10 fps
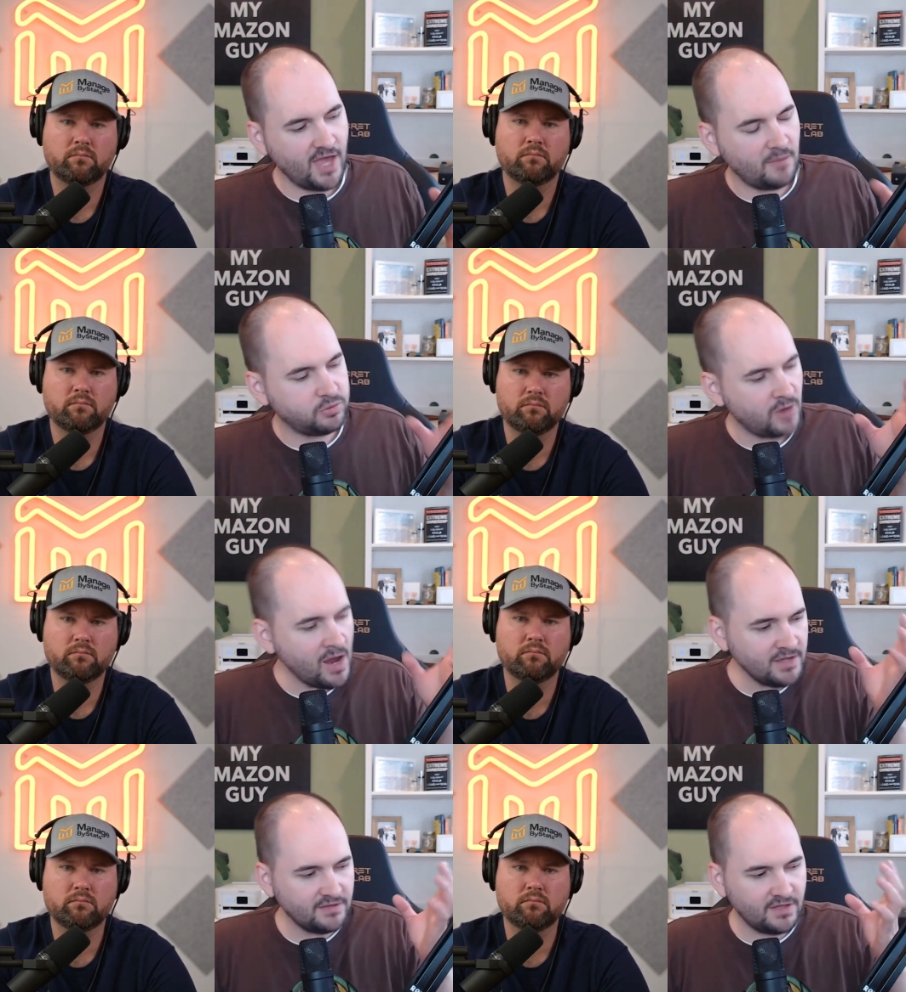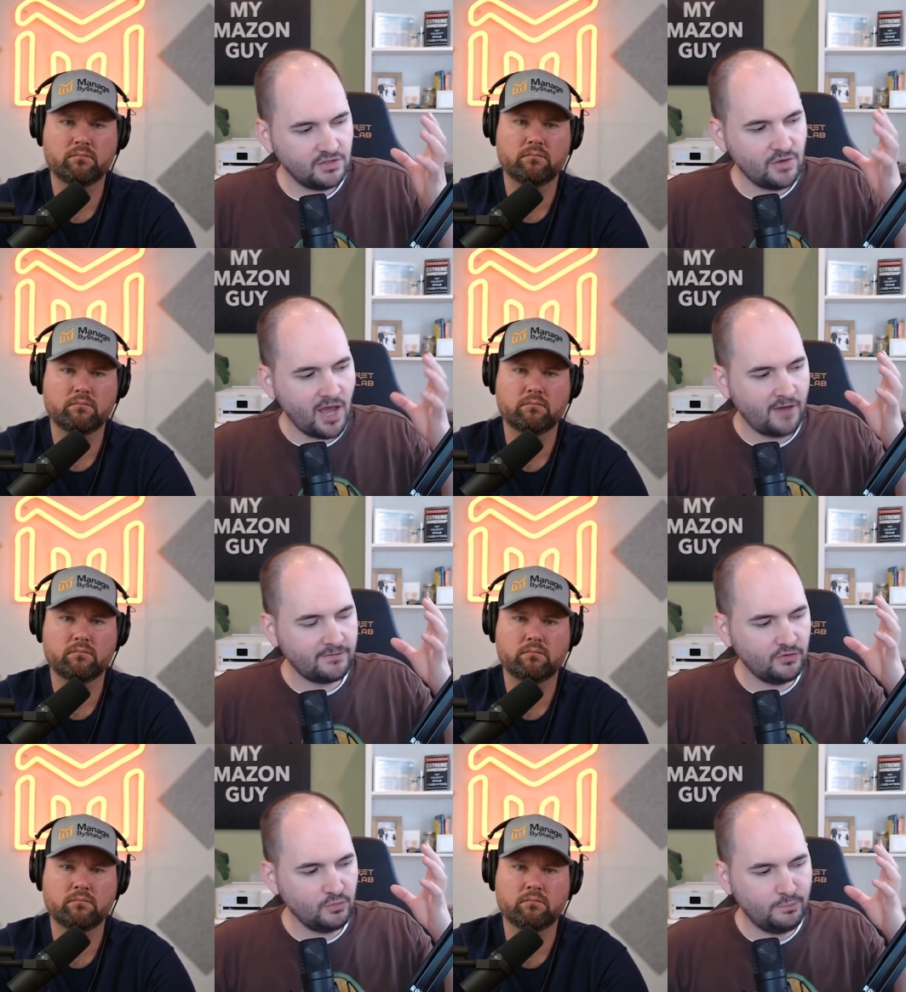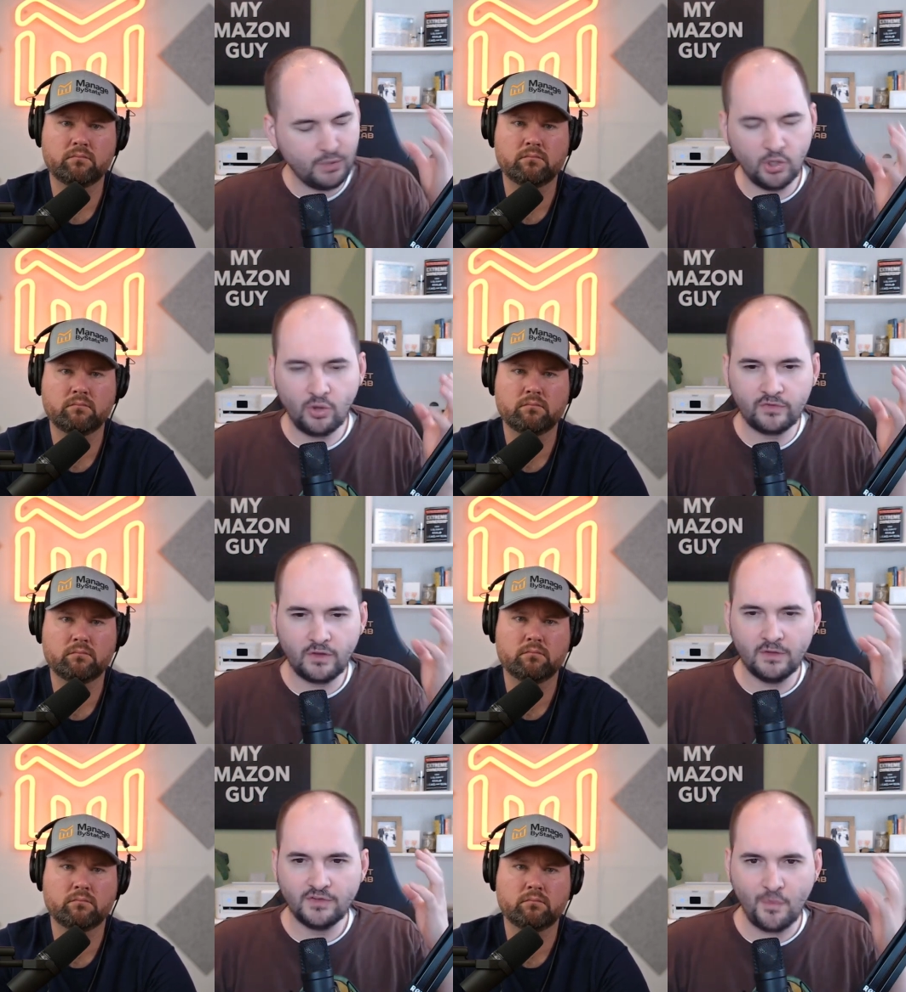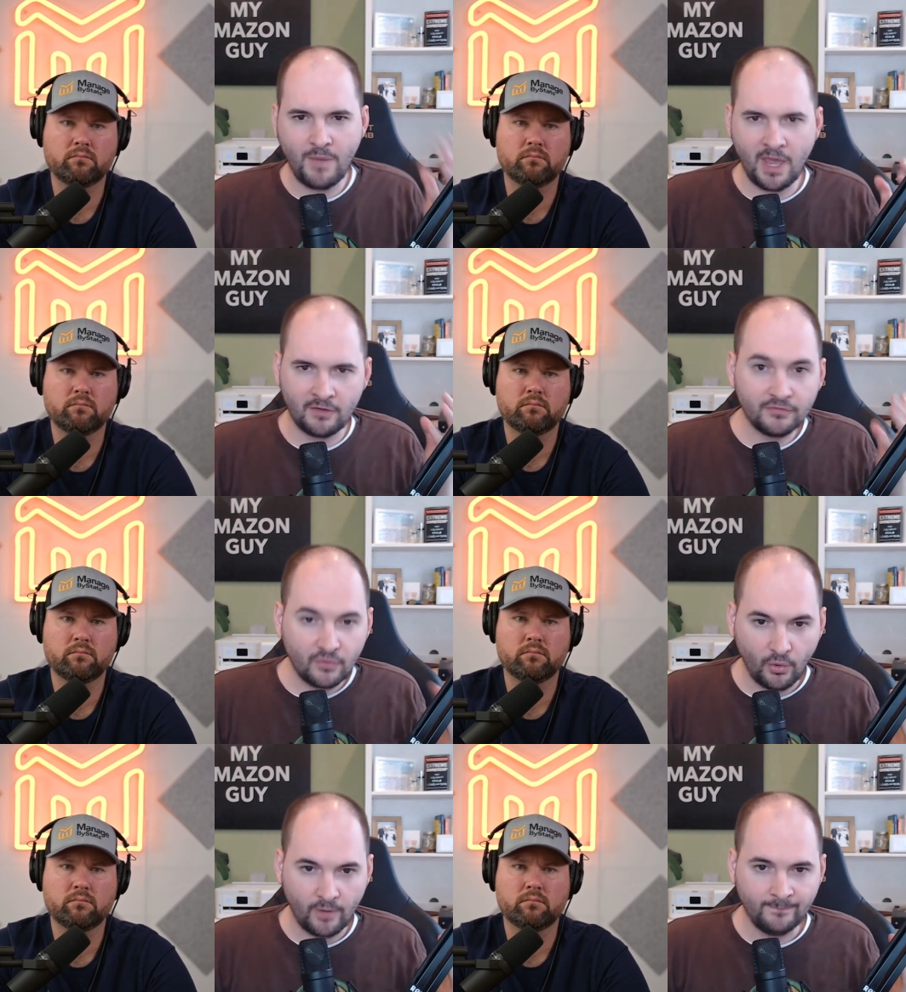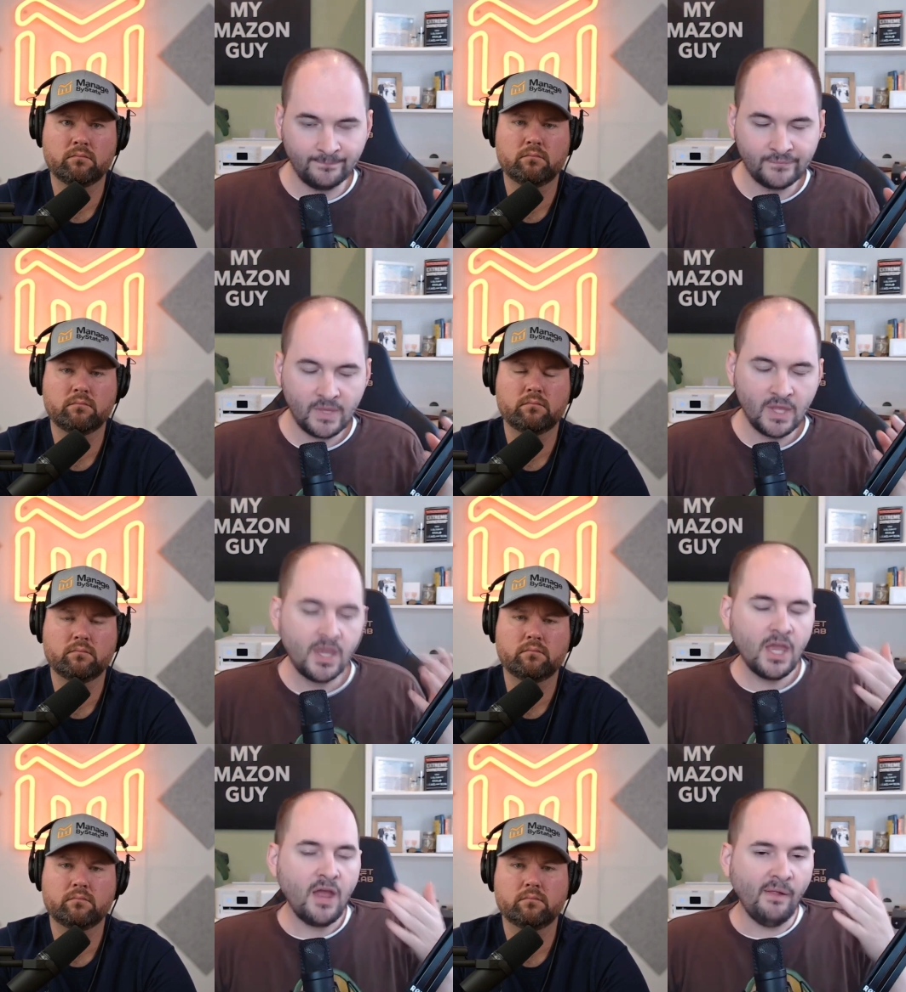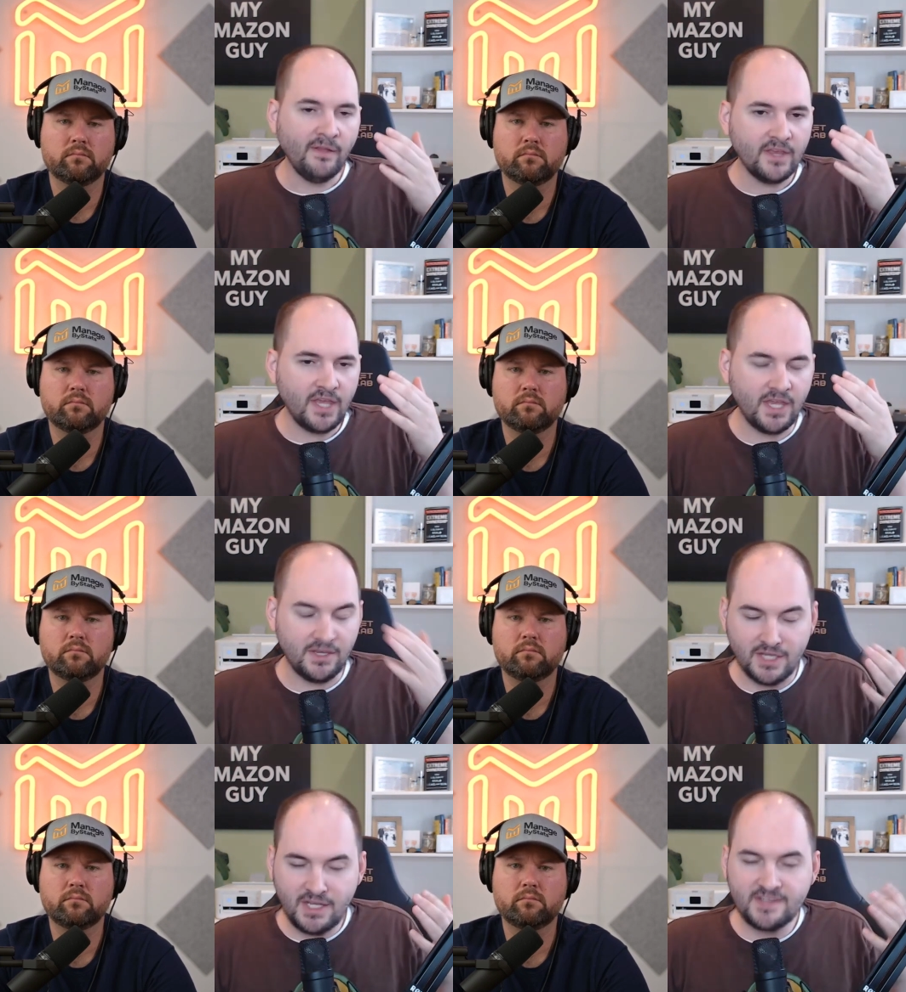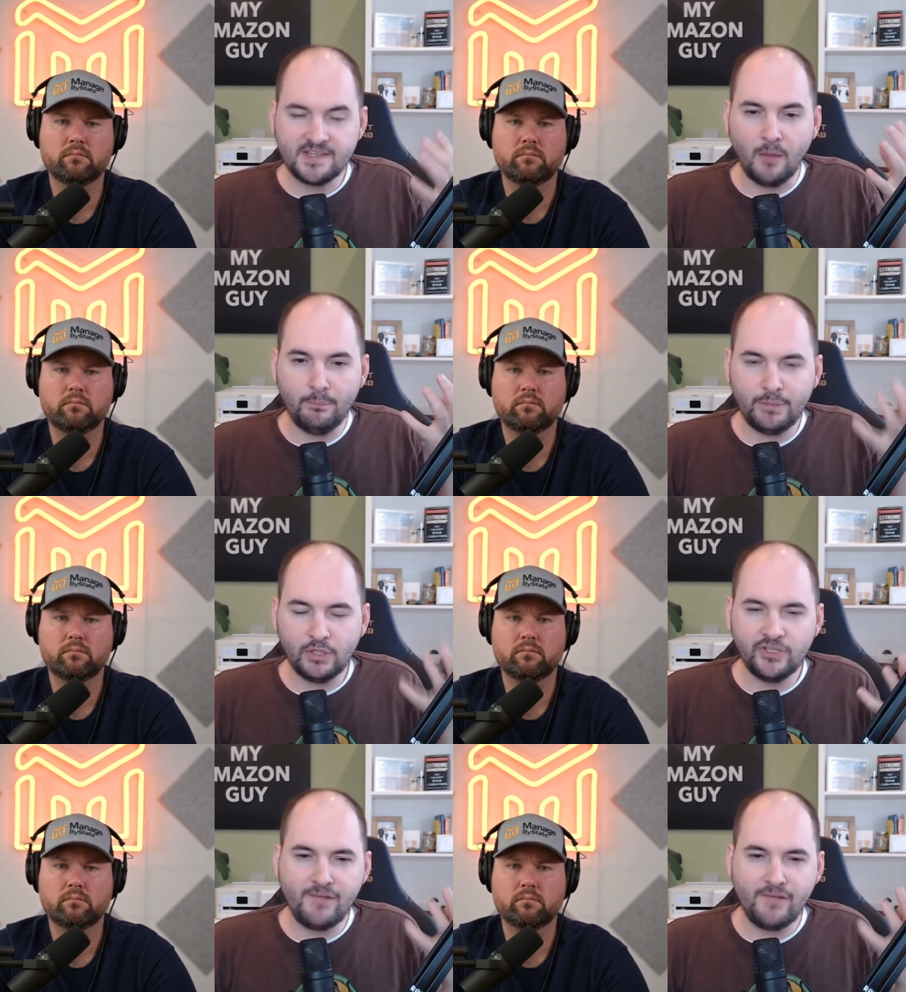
Speaker 1: But that product that you have to build demand for, it needs a